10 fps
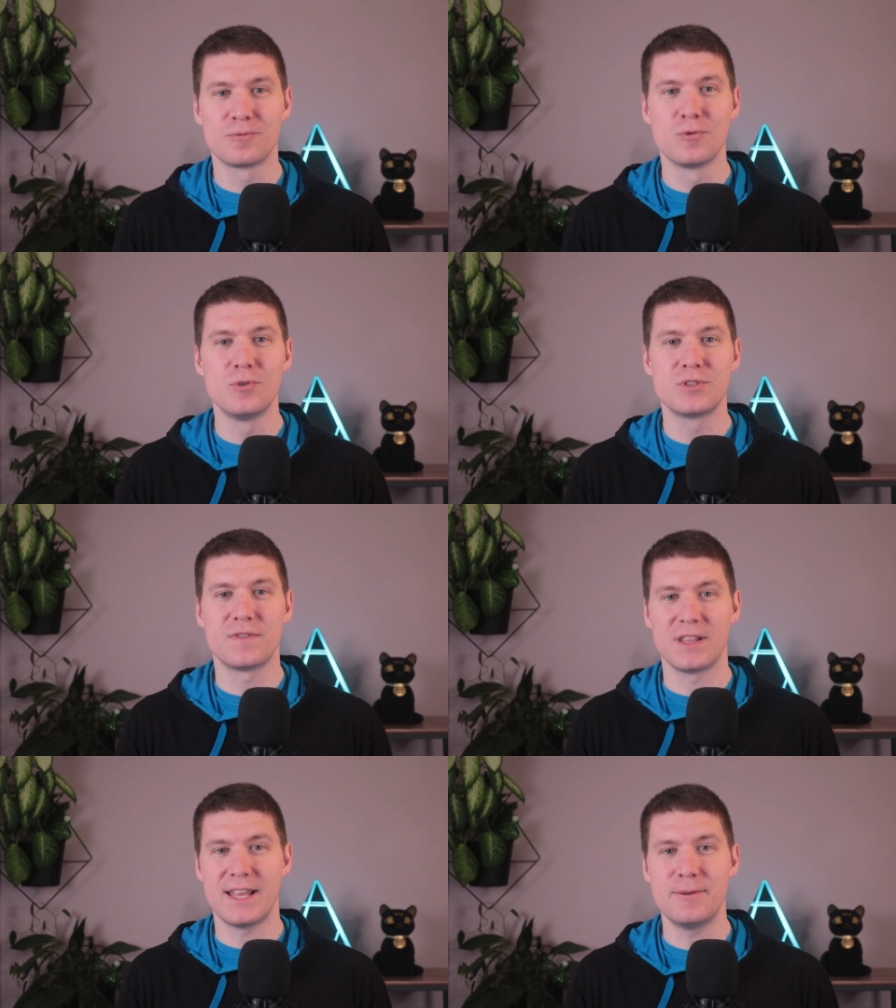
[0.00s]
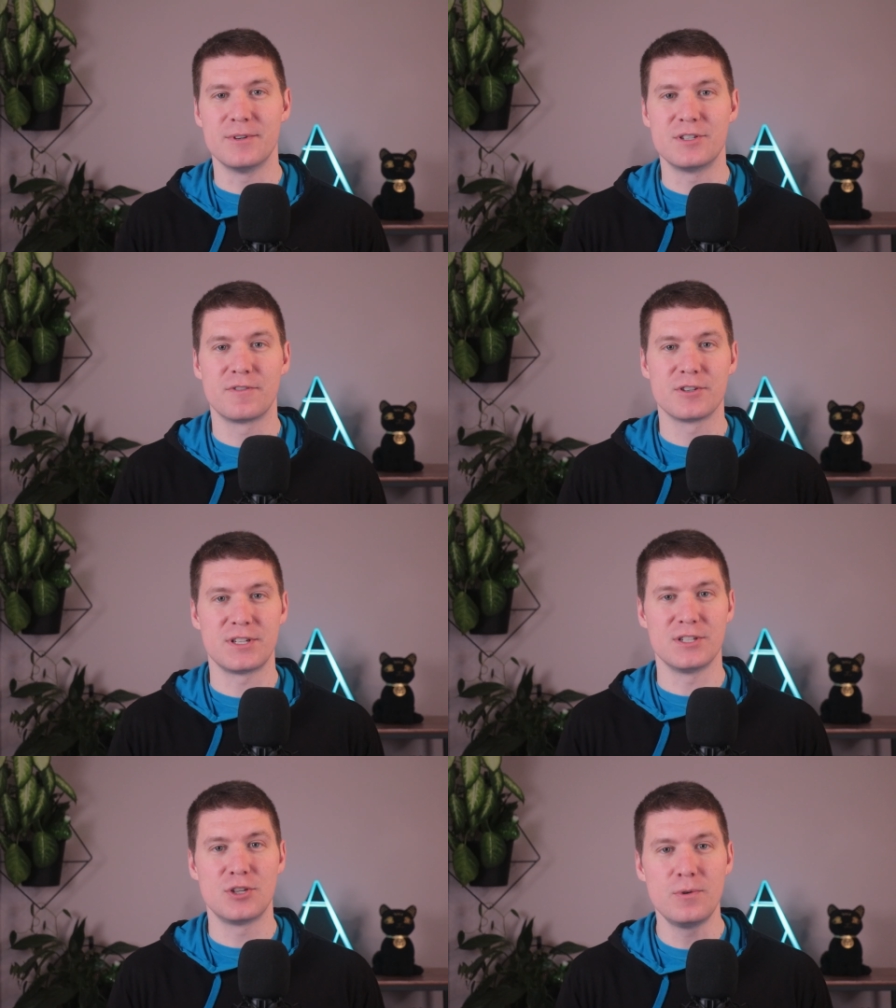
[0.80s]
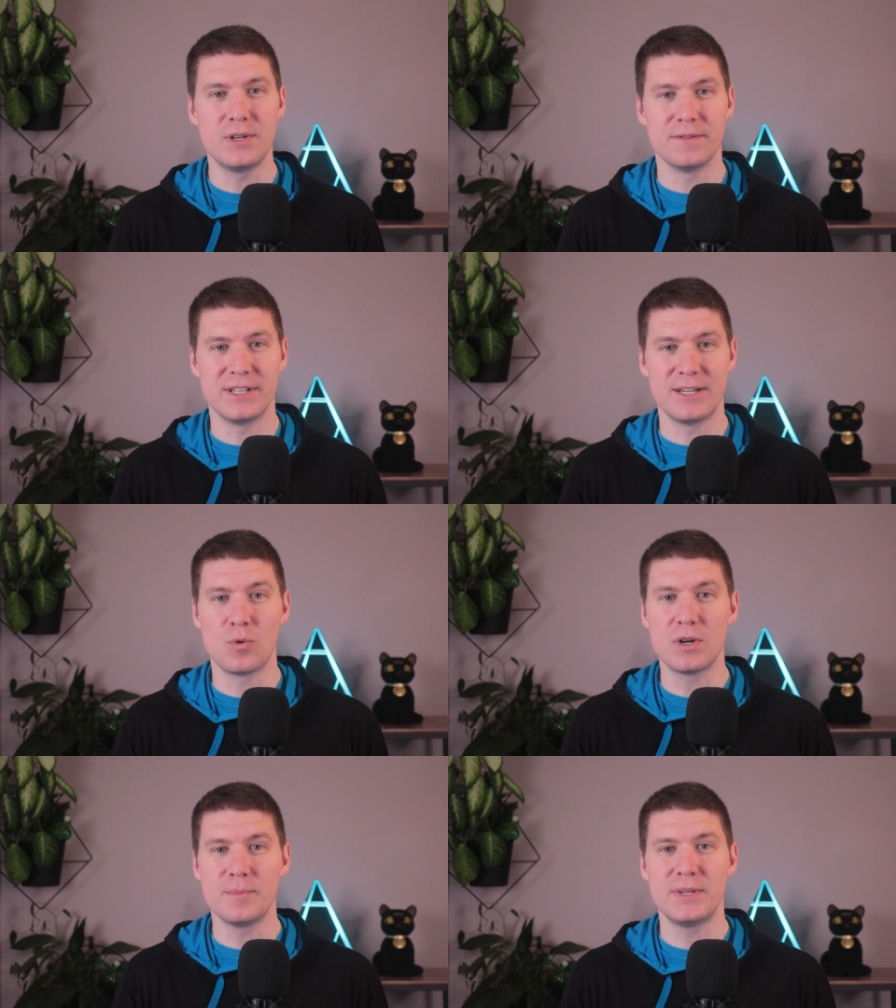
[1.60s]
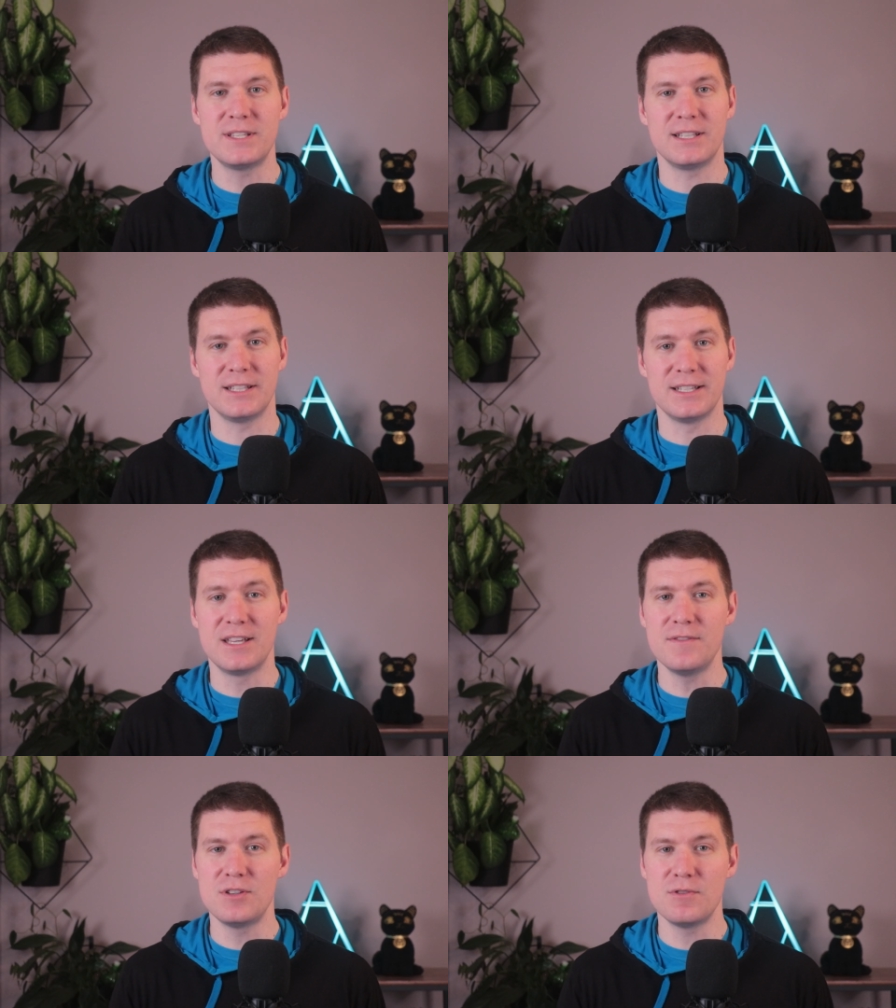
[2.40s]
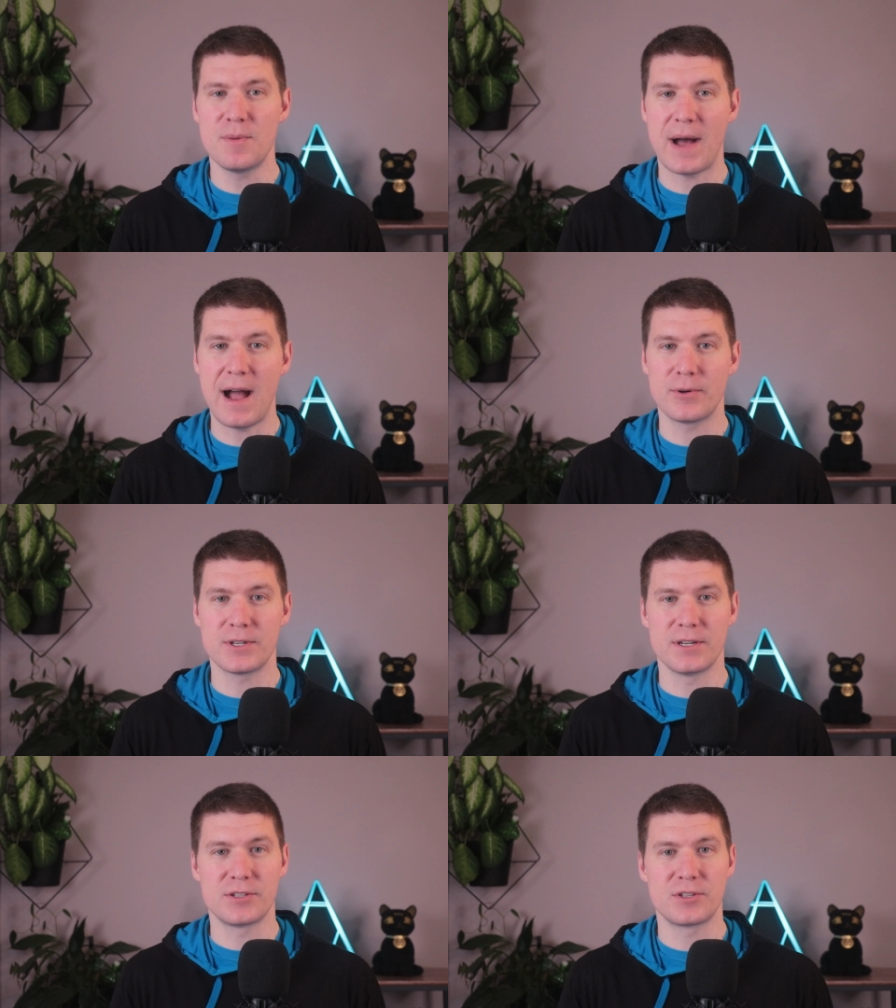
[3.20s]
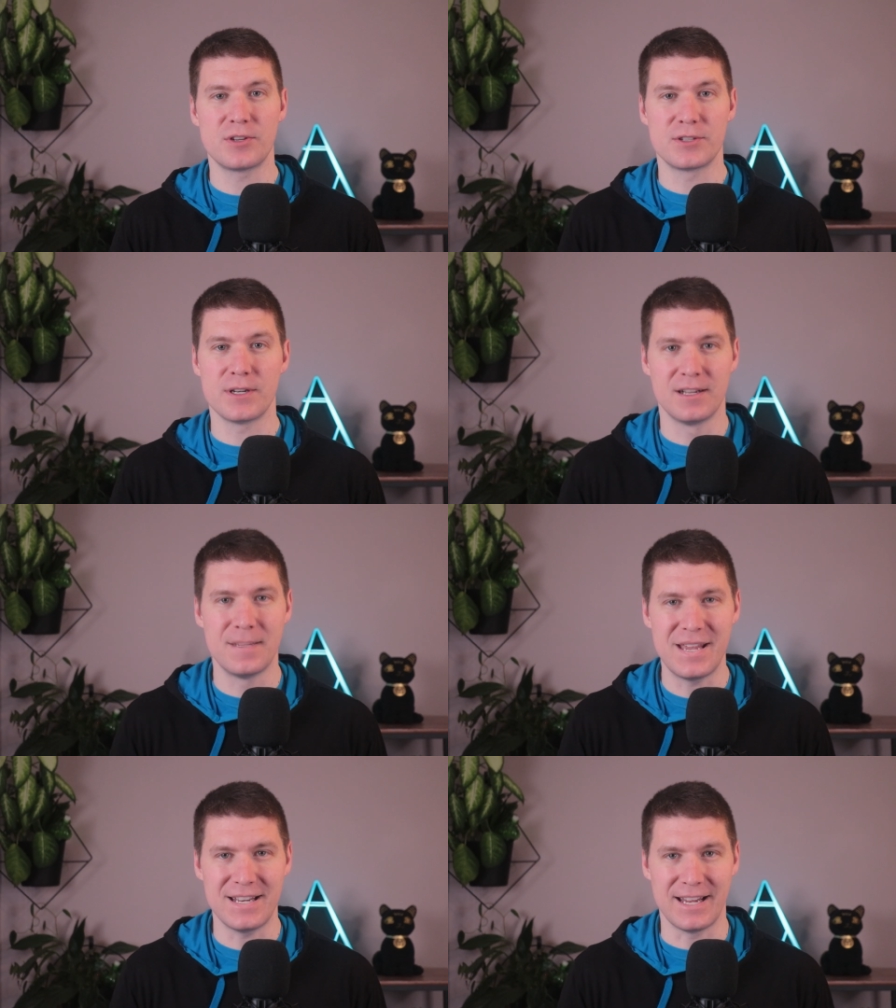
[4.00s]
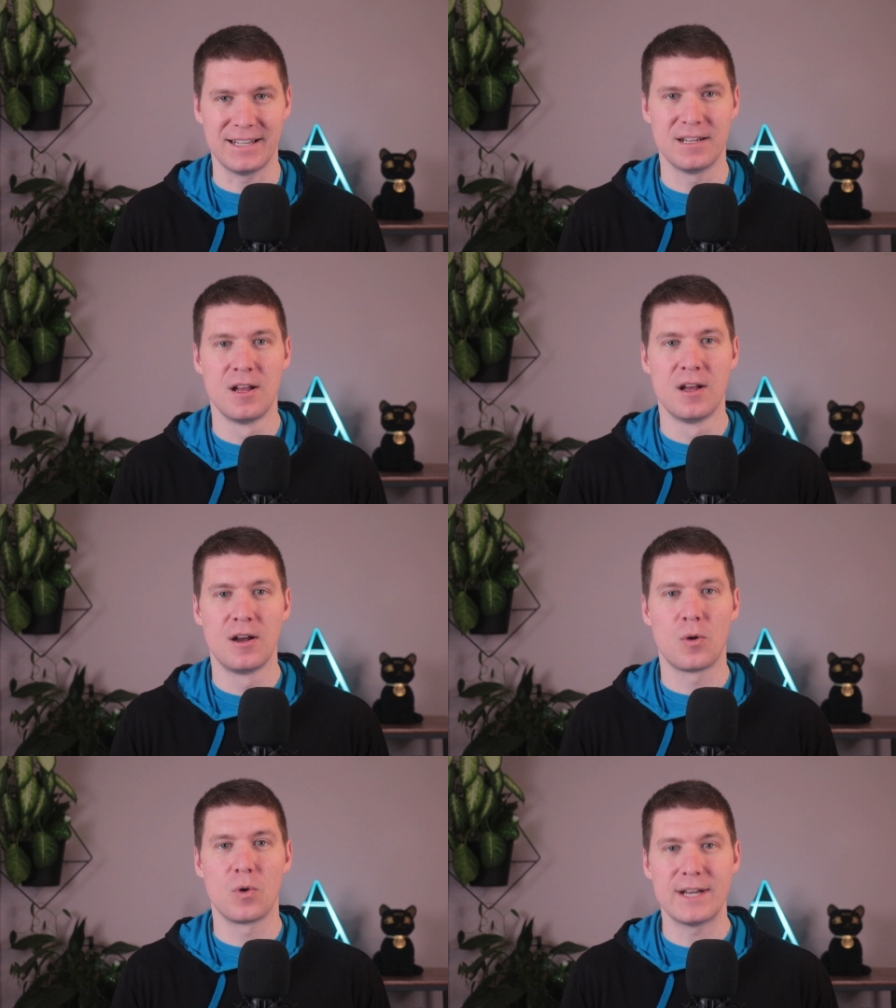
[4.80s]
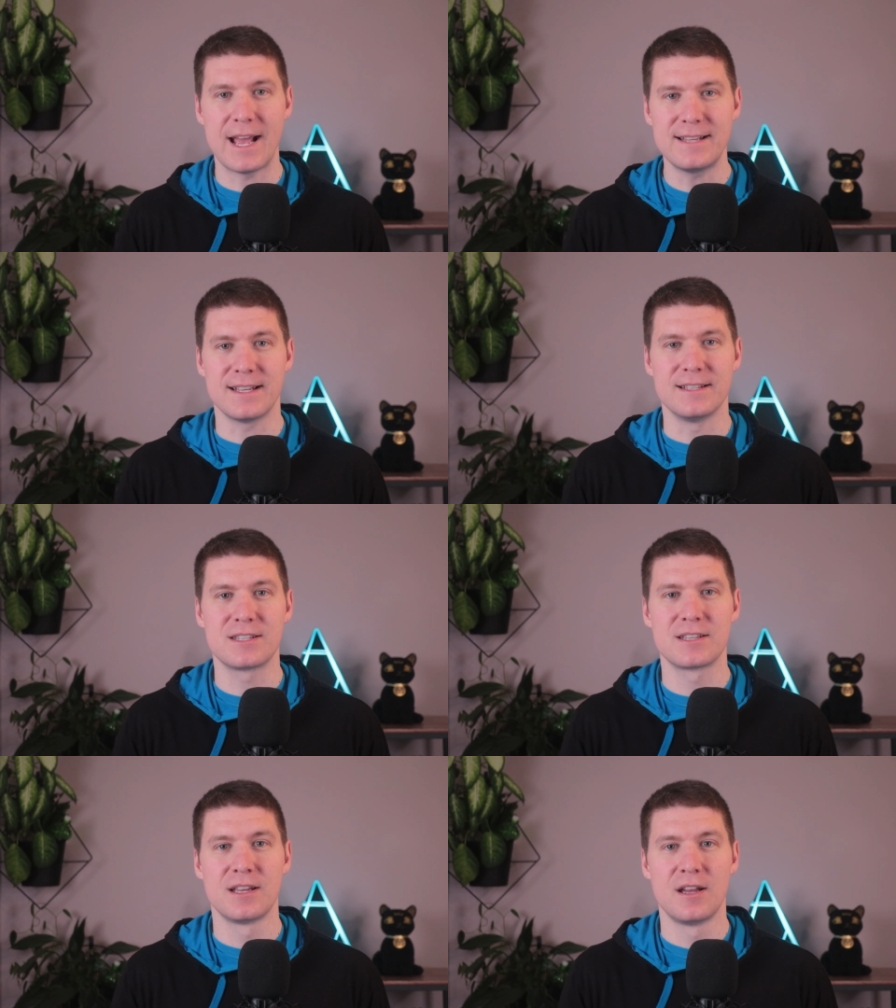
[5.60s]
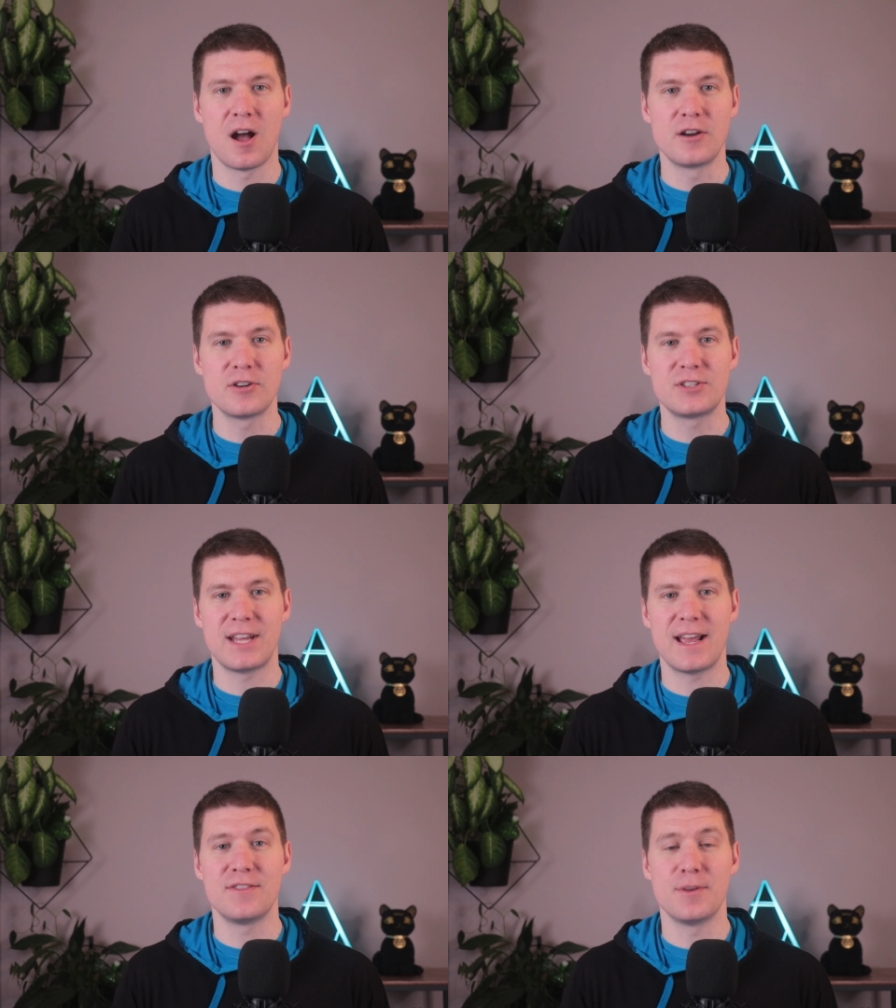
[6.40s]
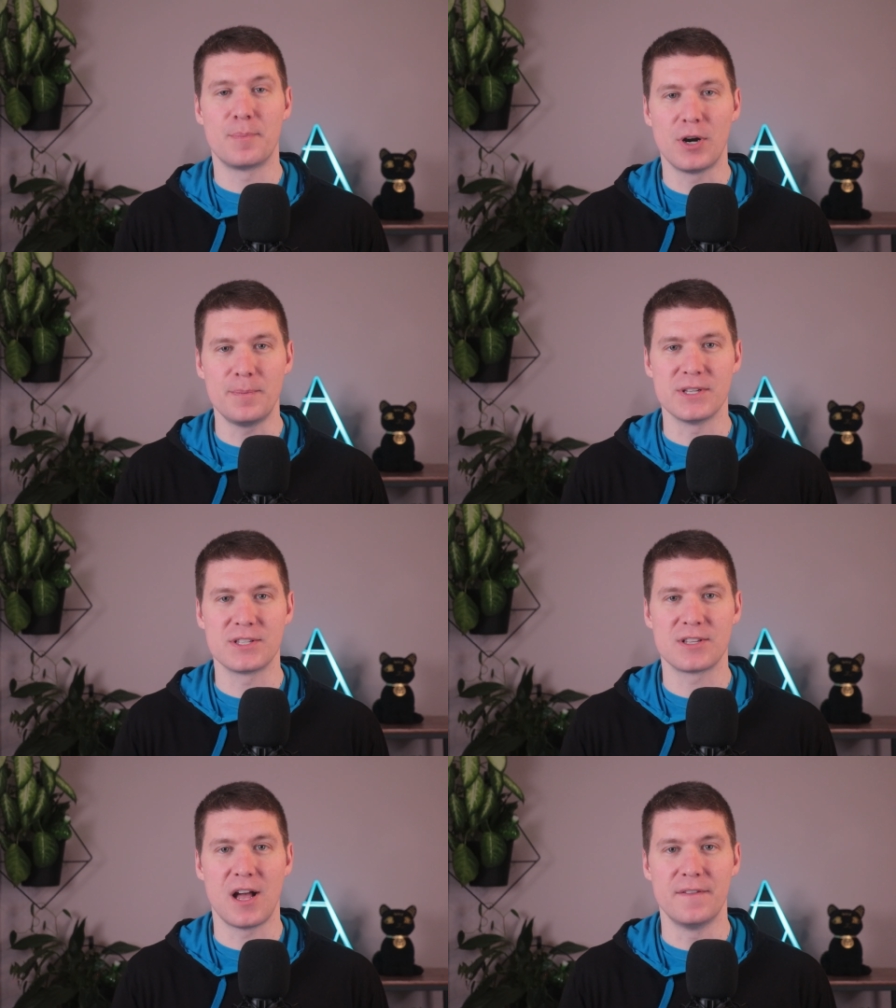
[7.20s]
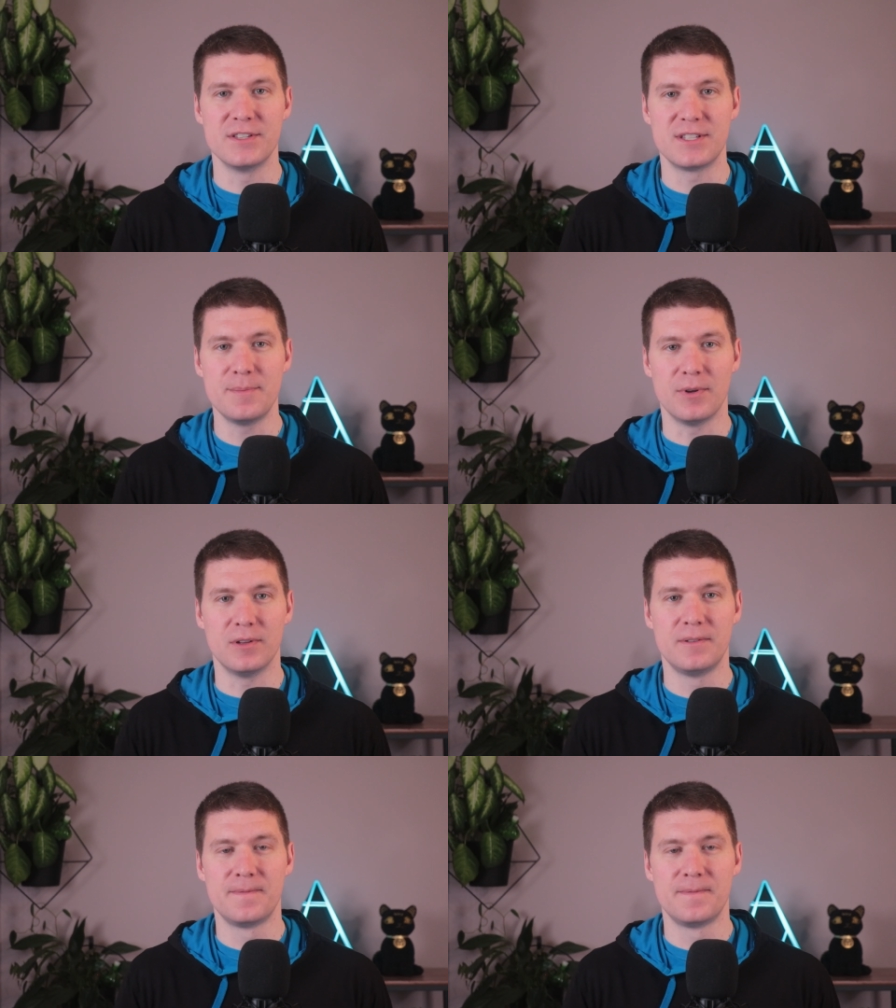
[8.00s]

the rules of the language first intuitively or implicitly gives you the power to discern meaning, or in essence, understand the purpose of a symbol.